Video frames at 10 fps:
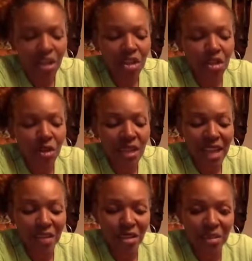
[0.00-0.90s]
you can
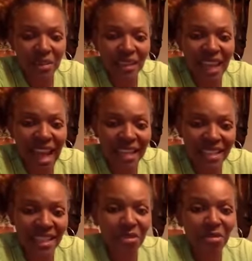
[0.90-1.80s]
actually put
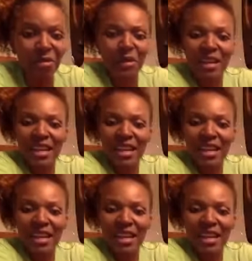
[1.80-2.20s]
elastic through it,